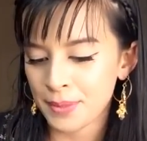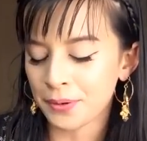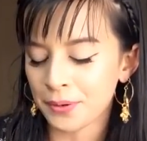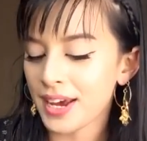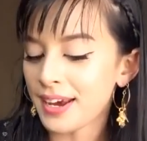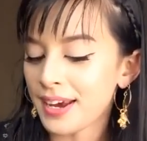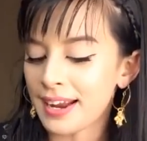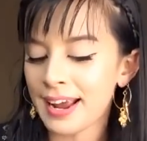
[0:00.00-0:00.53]

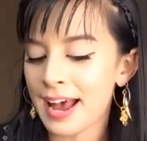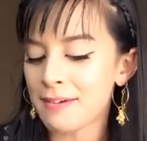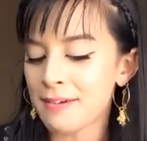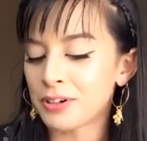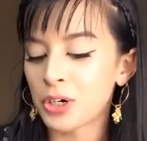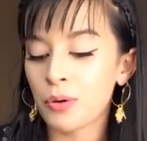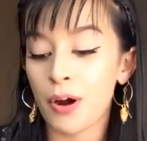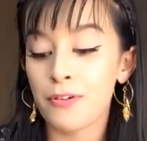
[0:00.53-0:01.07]
okay, and I have
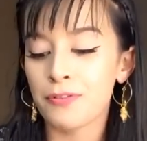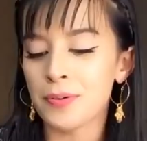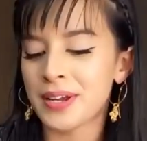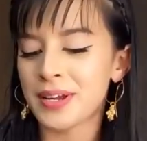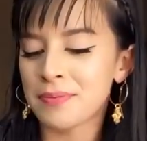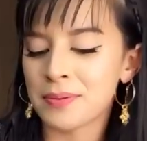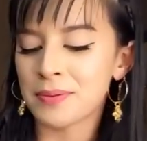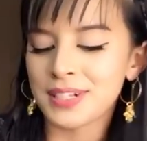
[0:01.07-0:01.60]
a quote from
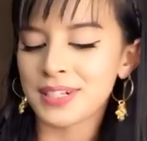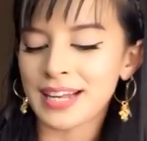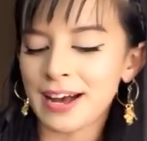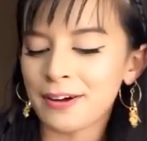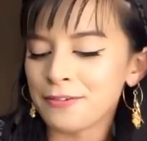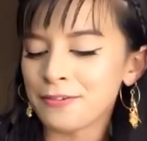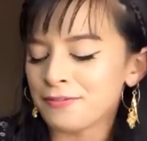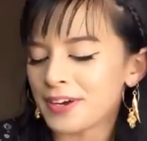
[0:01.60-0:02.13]
Needham
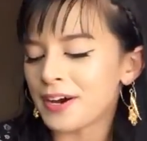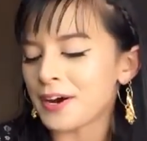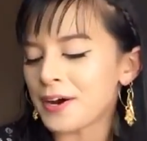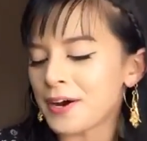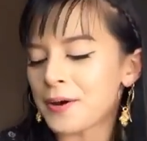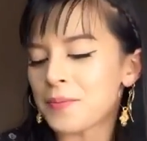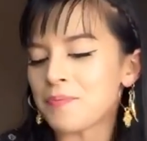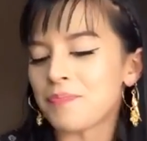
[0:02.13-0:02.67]
himself,
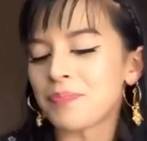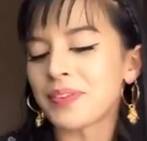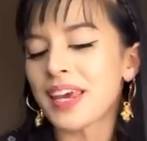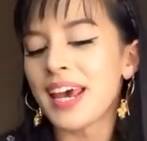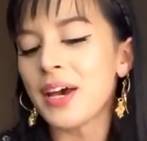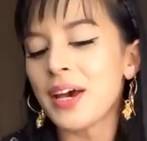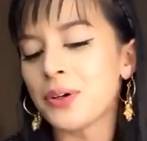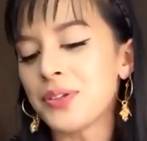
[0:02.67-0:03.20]
um,
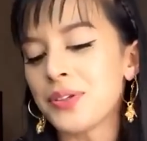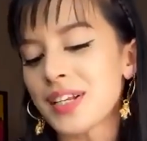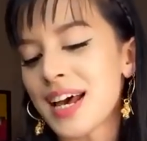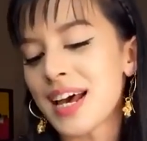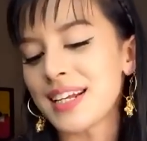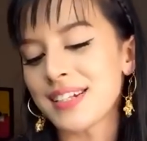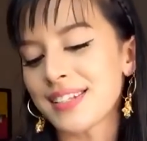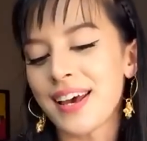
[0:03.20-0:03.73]
who
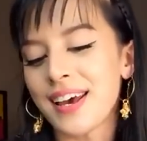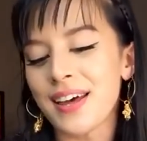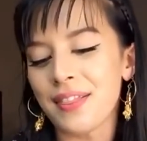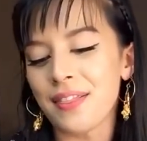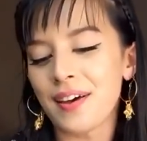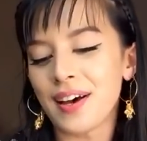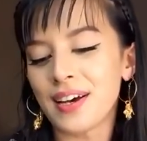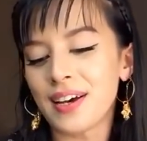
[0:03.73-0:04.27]
says,
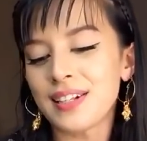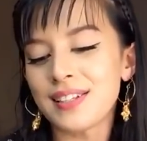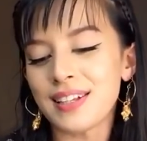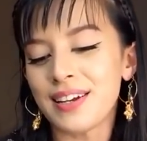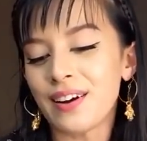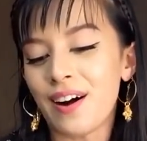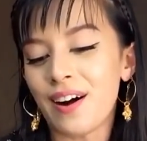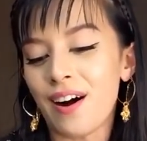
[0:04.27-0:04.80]
Thus,
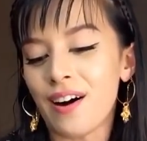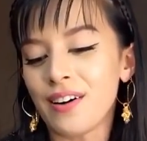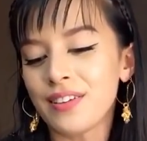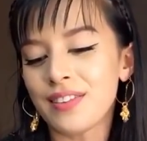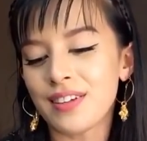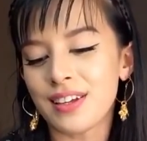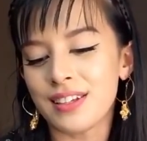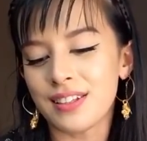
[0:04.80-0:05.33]
in all,
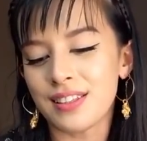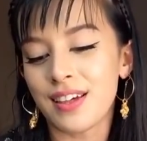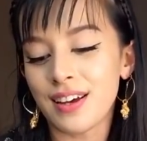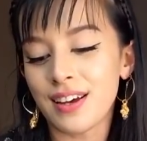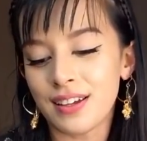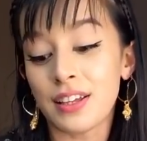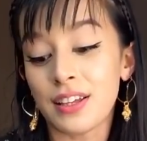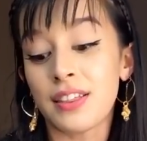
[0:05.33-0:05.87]
the,
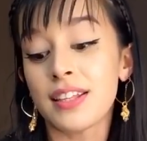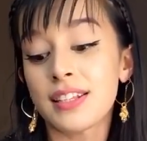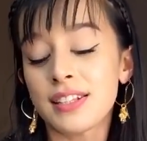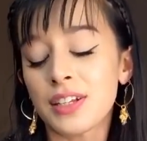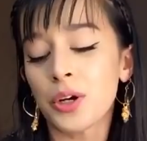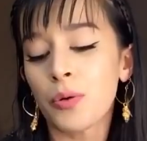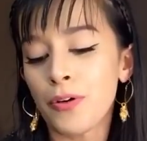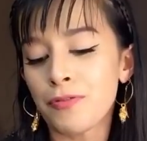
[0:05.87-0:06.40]
the, this
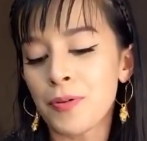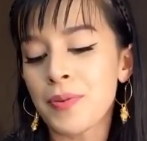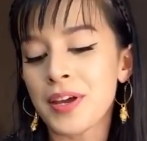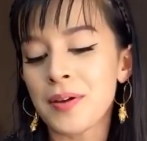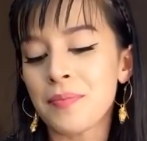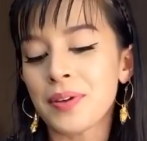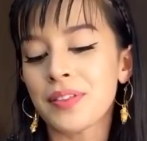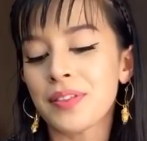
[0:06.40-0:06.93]
quote from
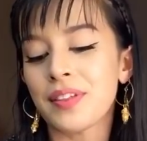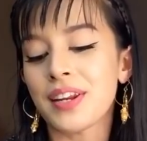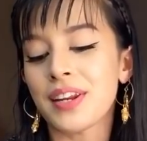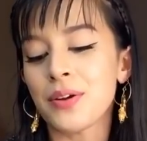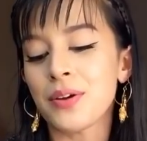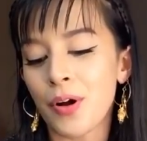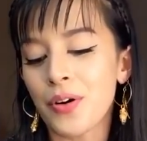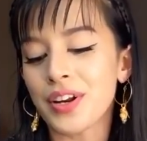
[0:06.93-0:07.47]
him that he
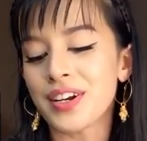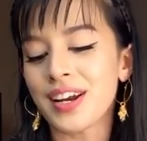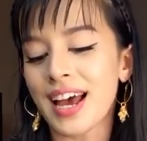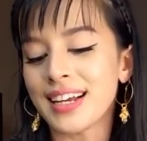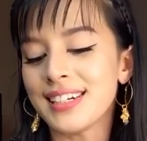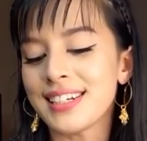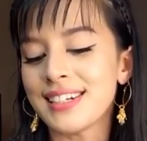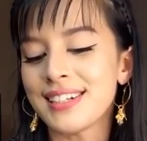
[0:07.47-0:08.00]
wrote in
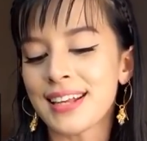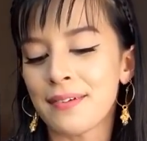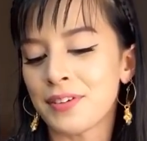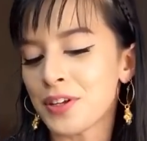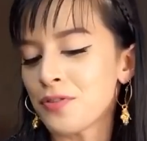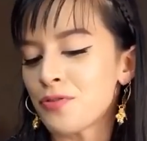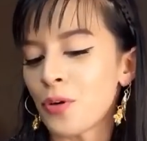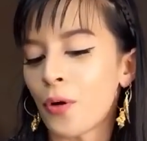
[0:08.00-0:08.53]

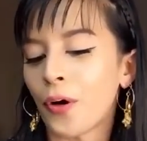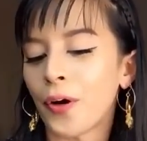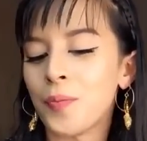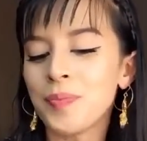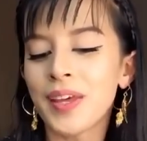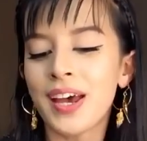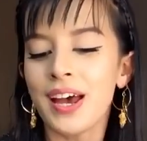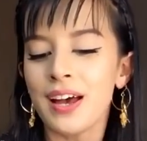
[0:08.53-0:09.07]
1974.
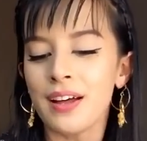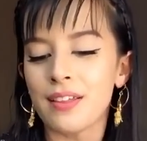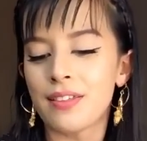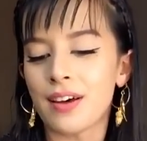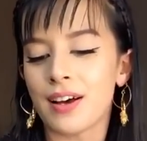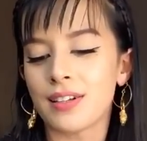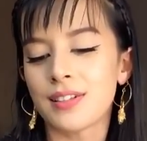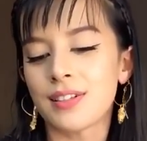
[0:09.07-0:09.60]

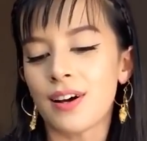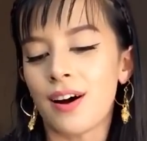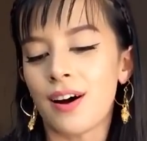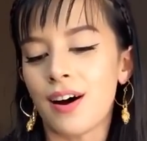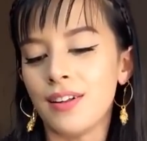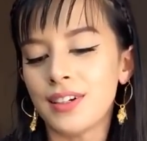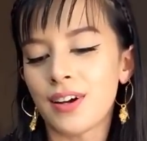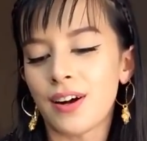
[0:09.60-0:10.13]
Thus,
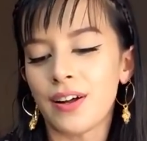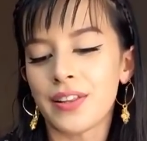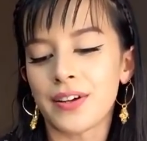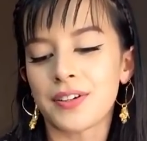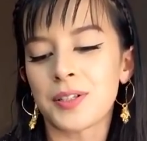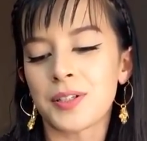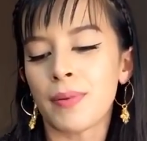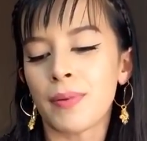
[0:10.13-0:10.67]
all in all,
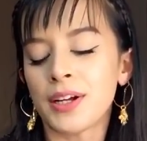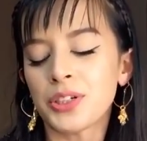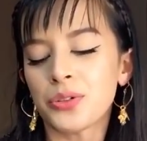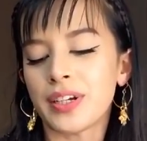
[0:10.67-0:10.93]
there is much